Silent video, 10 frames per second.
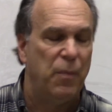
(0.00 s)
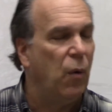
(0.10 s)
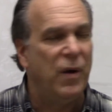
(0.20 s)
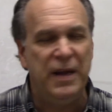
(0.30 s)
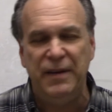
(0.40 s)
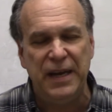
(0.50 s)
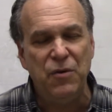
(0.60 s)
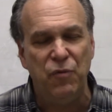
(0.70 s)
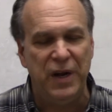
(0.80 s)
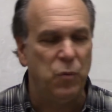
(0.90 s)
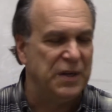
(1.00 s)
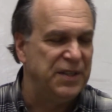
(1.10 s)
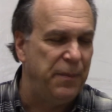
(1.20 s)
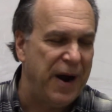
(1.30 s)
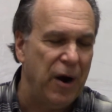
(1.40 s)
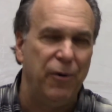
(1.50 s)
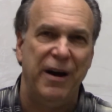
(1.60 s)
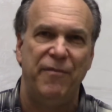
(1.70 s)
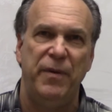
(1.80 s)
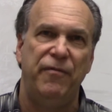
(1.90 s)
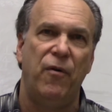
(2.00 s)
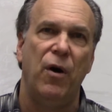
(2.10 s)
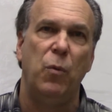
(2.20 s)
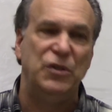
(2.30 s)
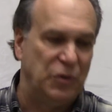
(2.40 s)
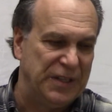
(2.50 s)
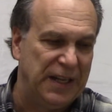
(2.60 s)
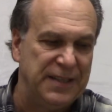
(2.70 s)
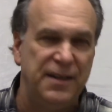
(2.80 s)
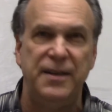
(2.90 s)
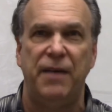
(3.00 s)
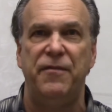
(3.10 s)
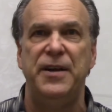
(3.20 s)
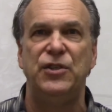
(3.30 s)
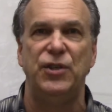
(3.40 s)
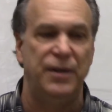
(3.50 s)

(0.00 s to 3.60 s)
But what he didn't read was the paragraph before, which was the listed definition.